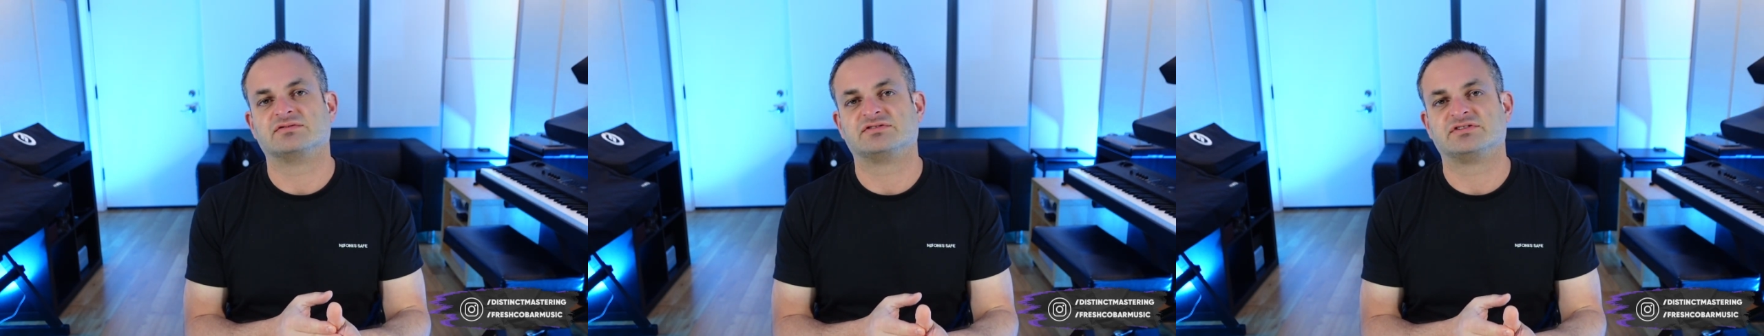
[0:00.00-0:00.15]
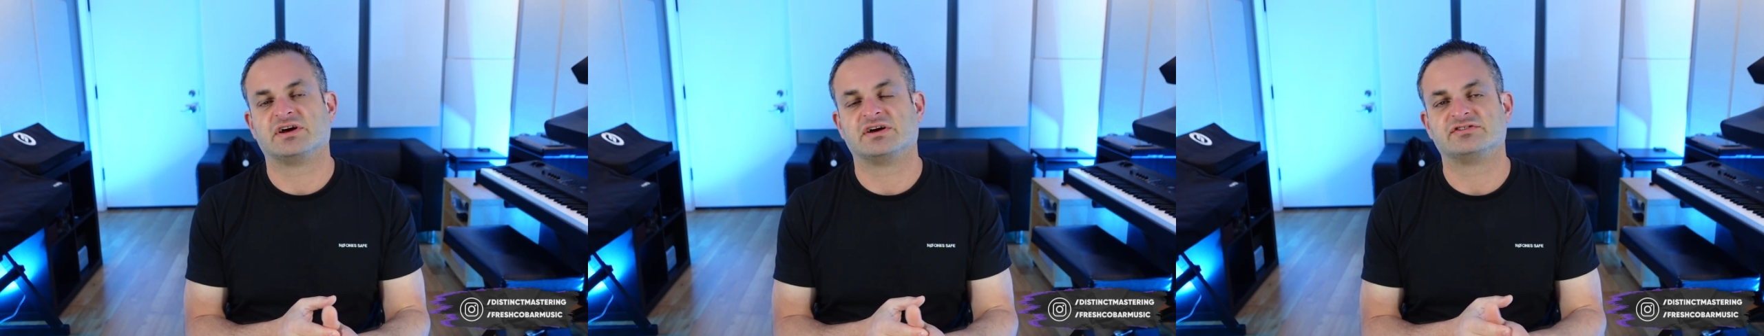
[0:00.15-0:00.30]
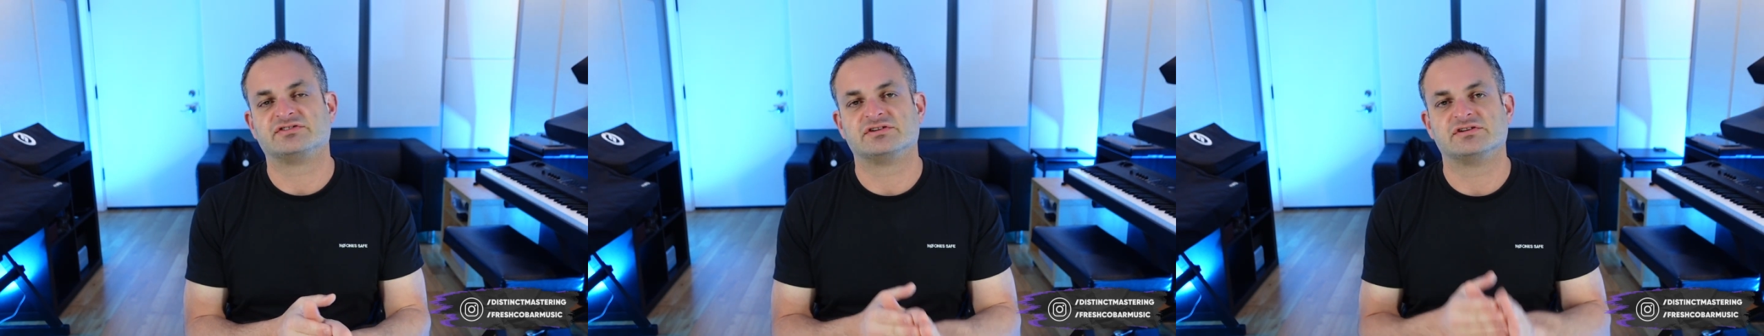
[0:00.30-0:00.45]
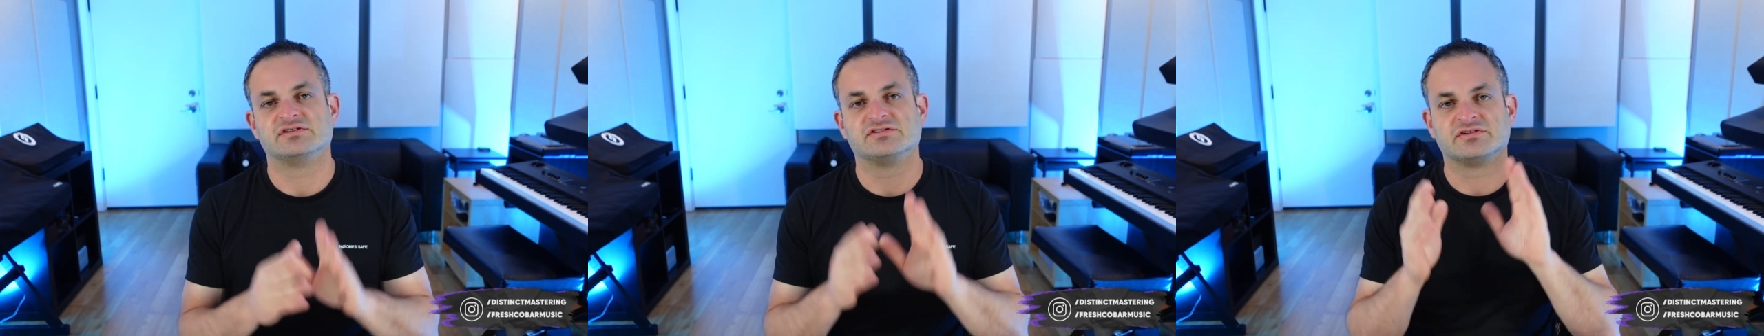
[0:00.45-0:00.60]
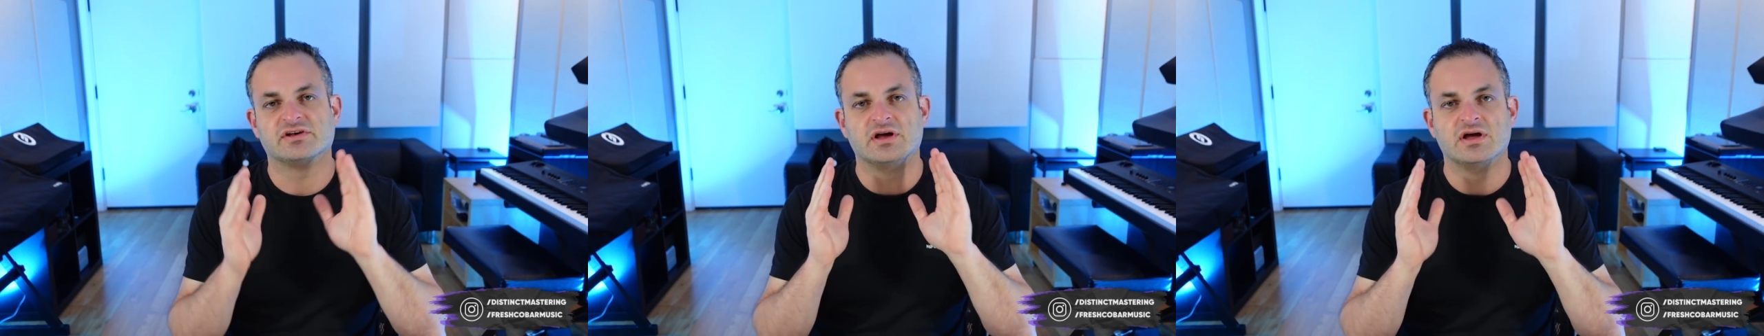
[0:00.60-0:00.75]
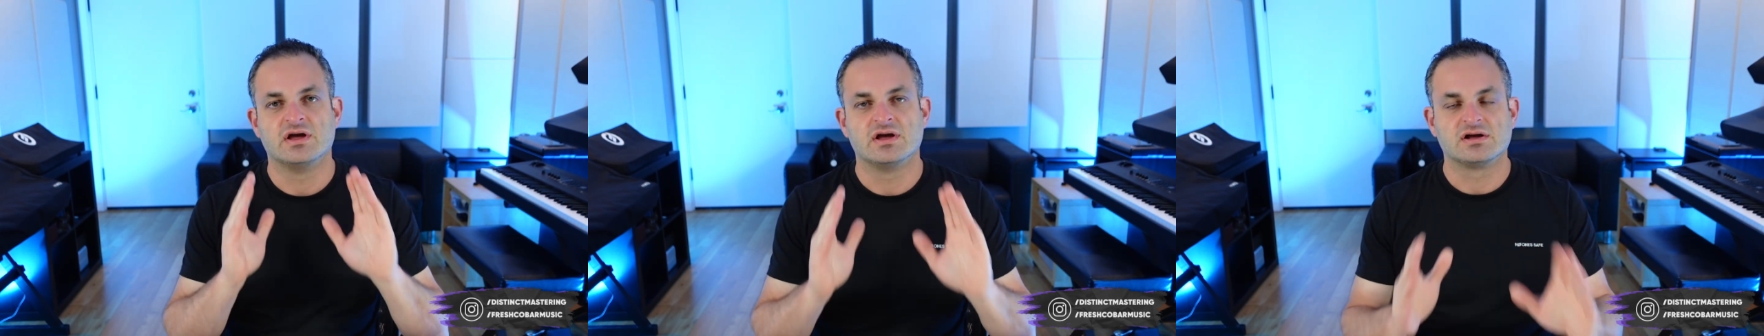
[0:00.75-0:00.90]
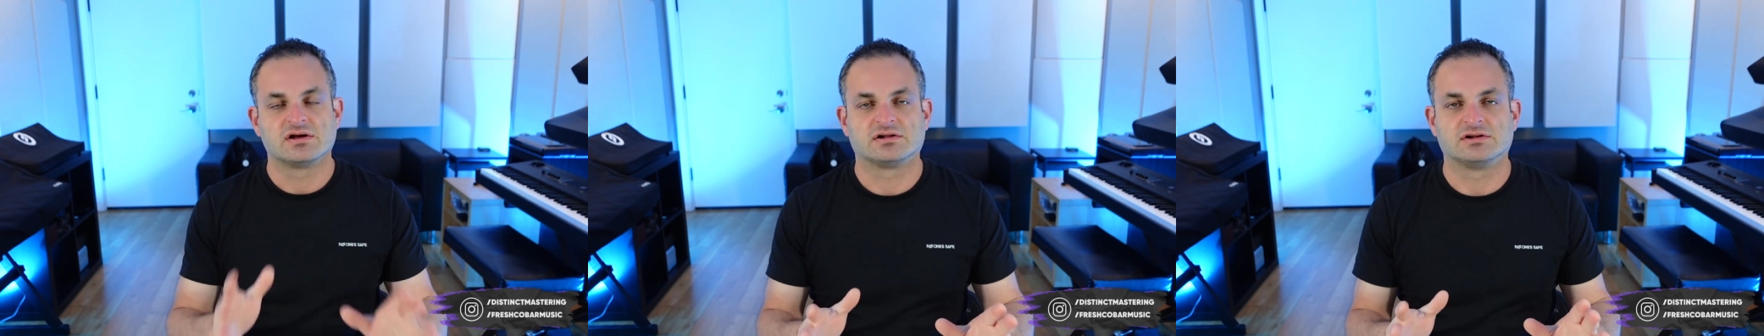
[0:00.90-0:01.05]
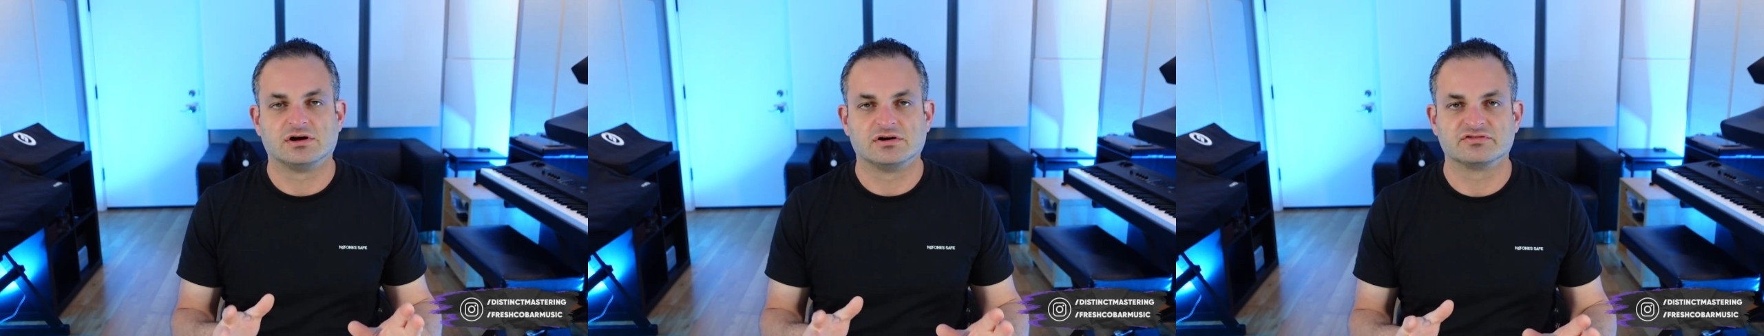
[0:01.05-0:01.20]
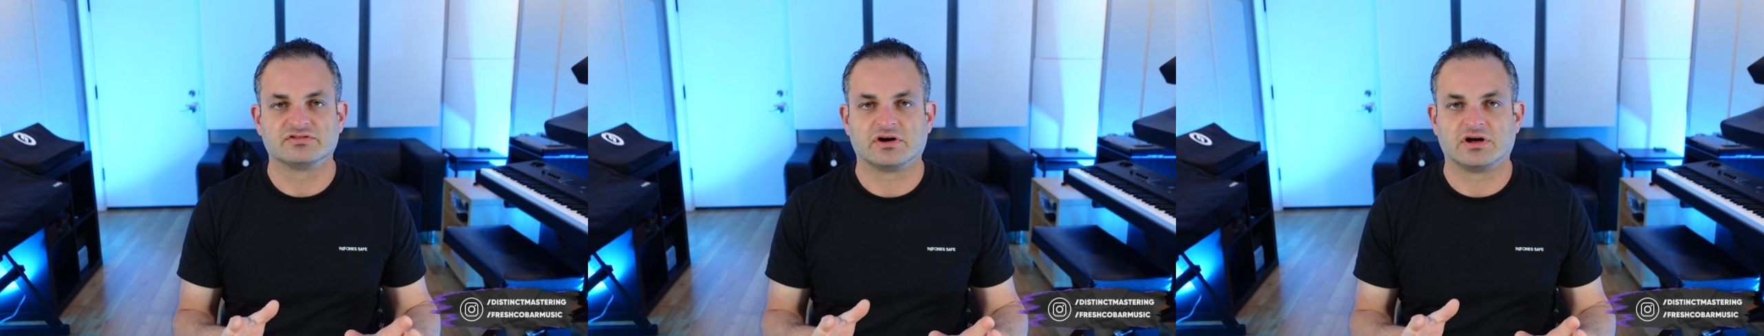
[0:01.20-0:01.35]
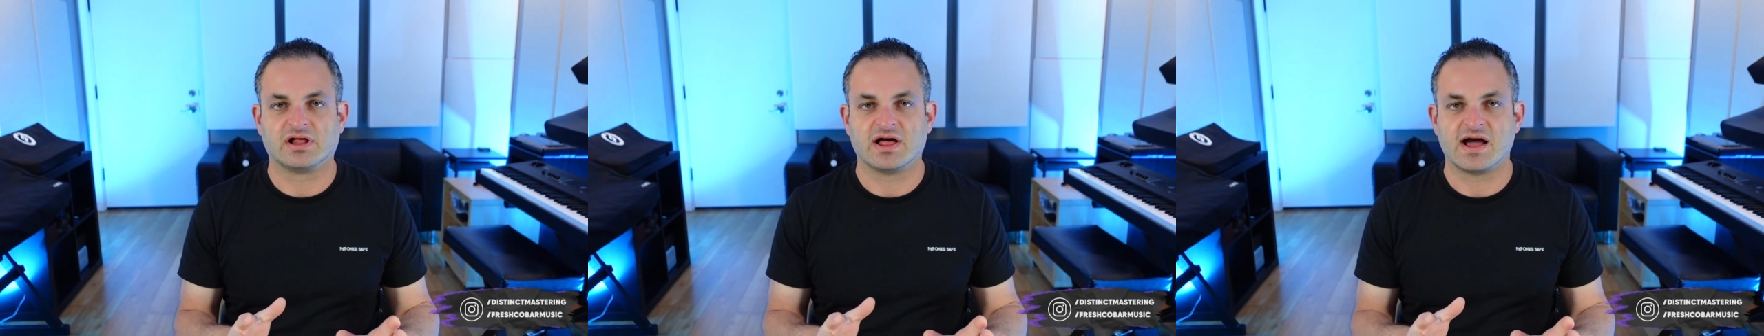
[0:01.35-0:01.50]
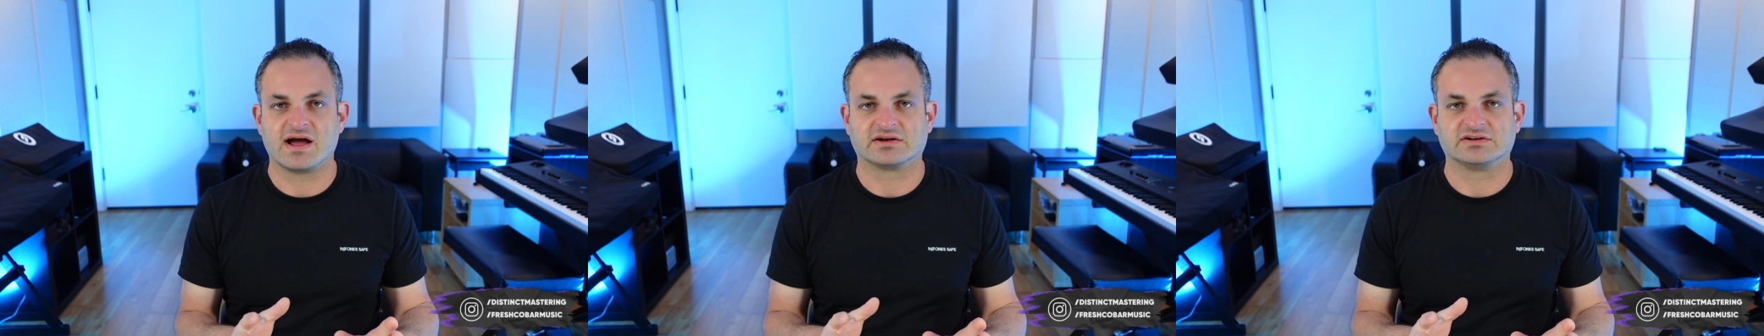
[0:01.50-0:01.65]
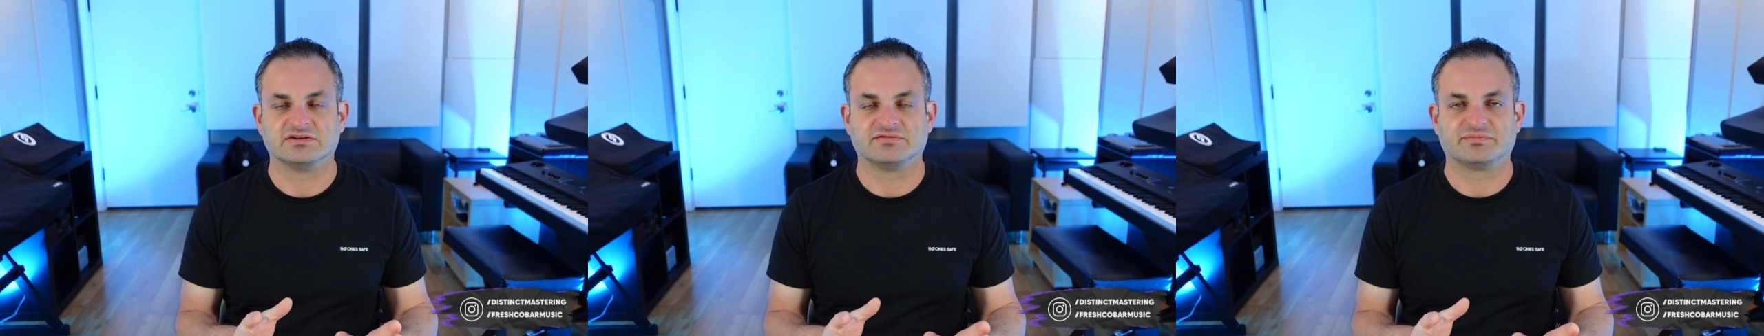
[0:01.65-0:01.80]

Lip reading: sessions, close all active